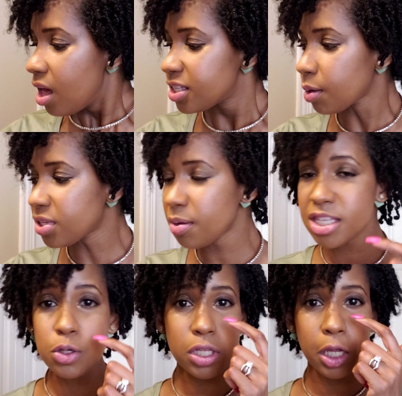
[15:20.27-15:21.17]
sometimes
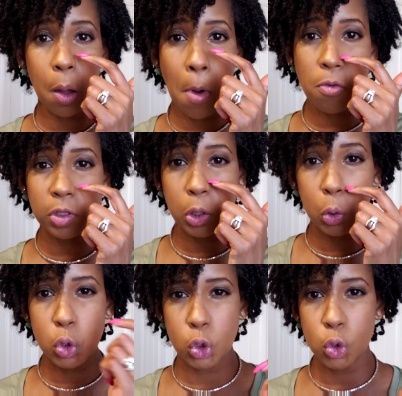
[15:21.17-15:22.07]
those can come off a
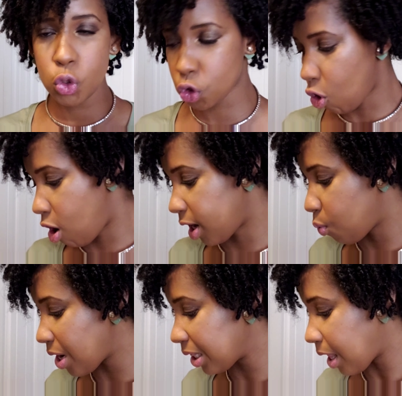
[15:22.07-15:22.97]
little too strong. And
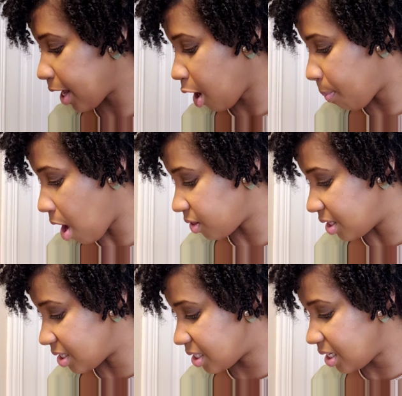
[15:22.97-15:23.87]
what I like about
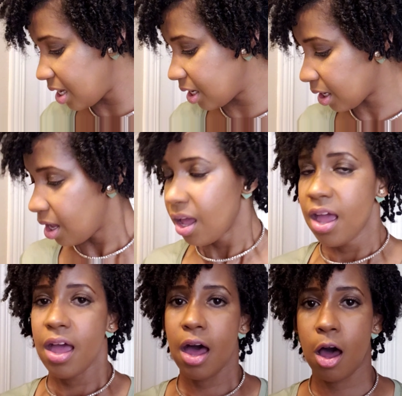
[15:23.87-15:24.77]
this stick,
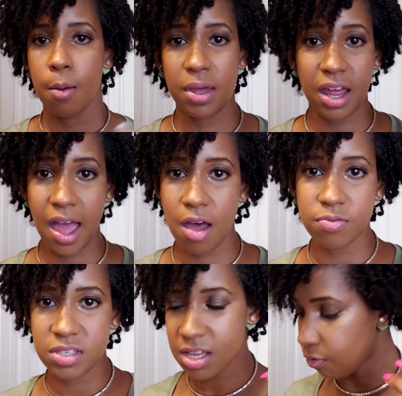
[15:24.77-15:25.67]
and I
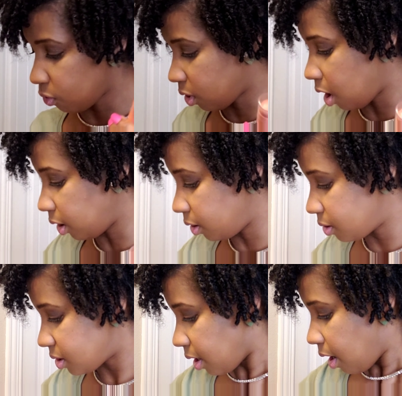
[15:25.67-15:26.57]
have several
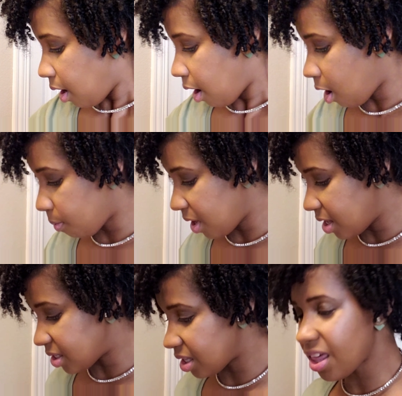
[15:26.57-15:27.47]
colors,
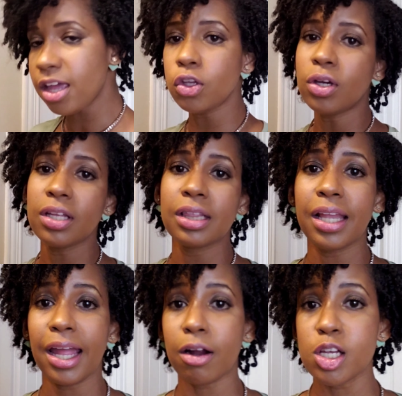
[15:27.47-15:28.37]
is that you can
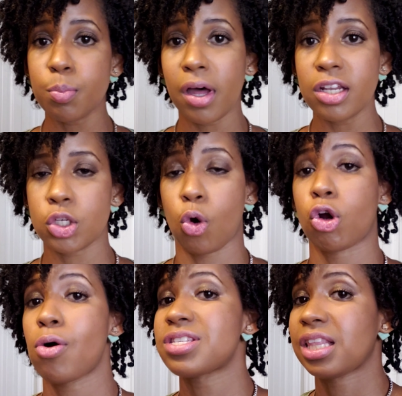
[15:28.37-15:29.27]
layer as much or
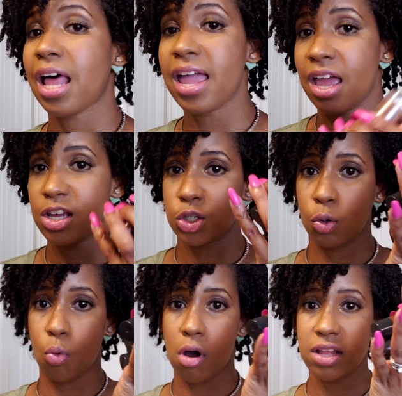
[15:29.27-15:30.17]
go as light as
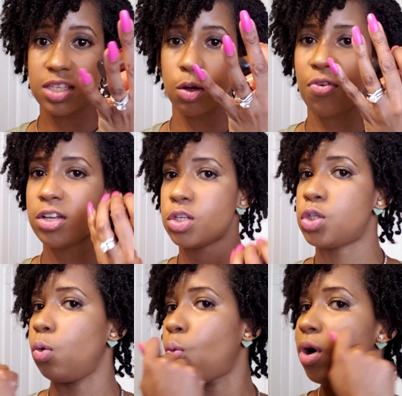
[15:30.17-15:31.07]
you want. So if I just
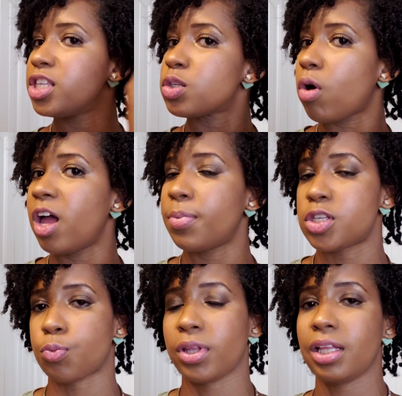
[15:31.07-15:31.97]
do one swipe,
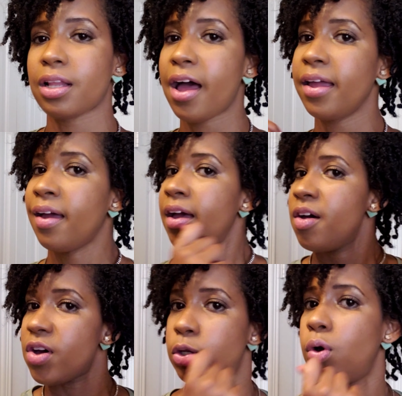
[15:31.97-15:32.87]
it's really light.
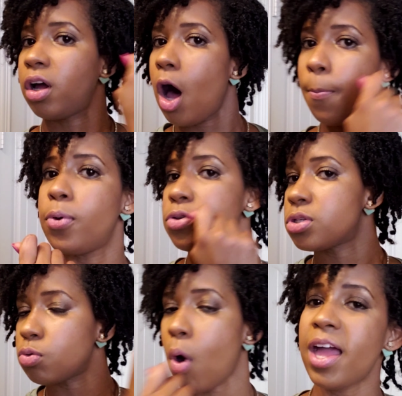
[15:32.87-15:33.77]
If I do a couple
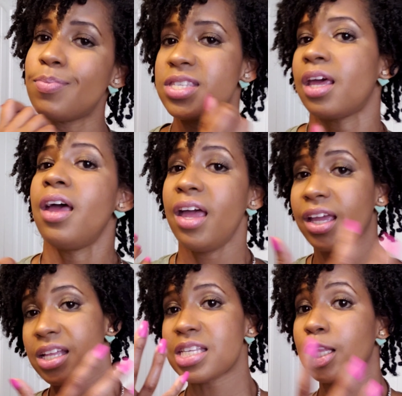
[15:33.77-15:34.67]
swipes, it
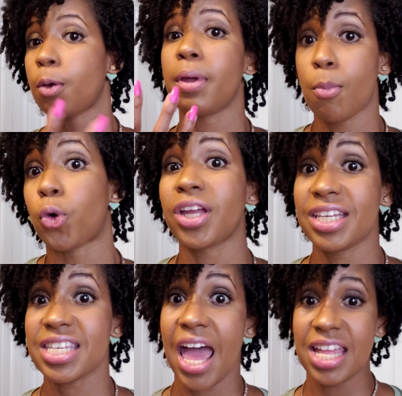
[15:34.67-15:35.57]
gets a little bit more
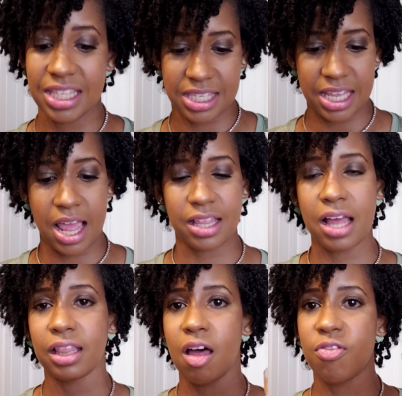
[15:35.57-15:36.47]
intense. And
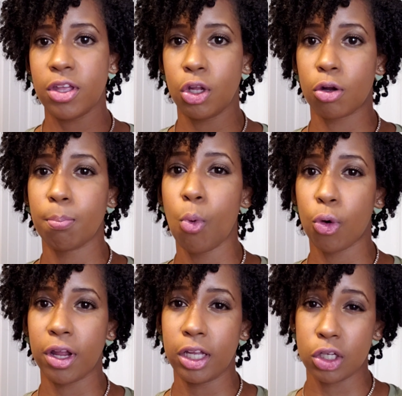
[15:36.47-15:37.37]
I love that you're
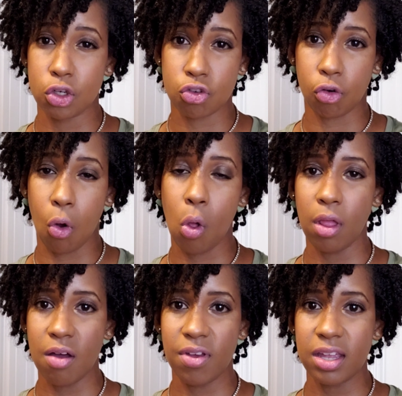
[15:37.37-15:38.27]
more in
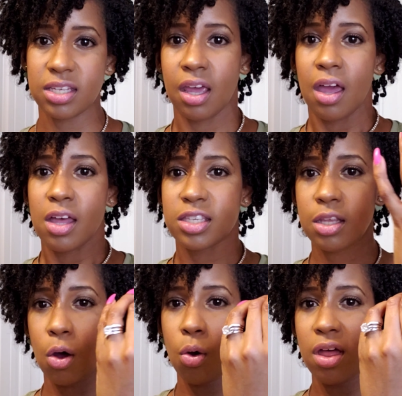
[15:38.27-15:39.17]
control of it.
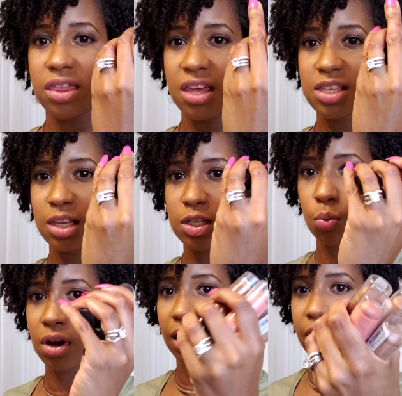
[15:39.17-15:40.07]
So this is
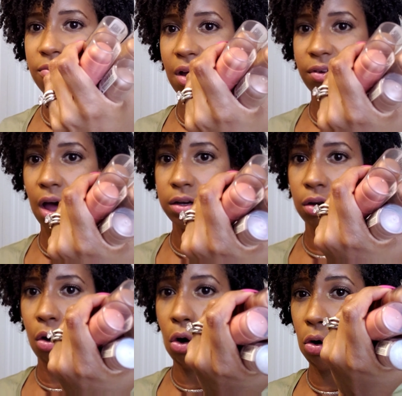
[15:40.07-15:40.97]
what I love. I've
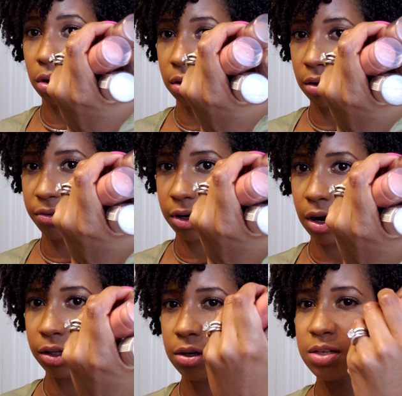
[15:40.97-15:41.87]
gotten all of their
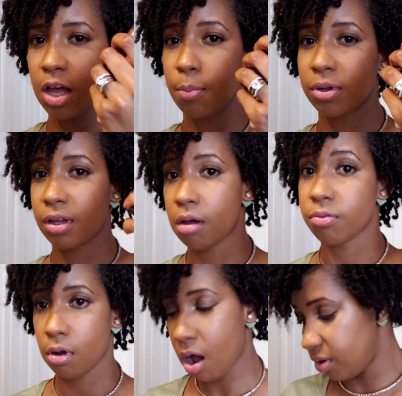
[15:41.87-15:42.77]
colors. I'm gonna
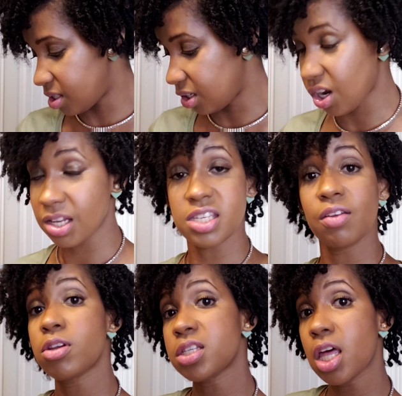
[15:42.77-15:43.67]
obviously check to see
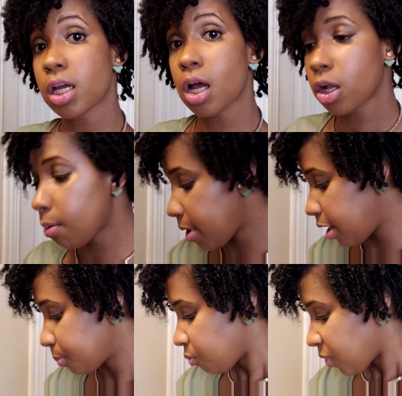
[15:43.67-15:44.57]
if there's another color, but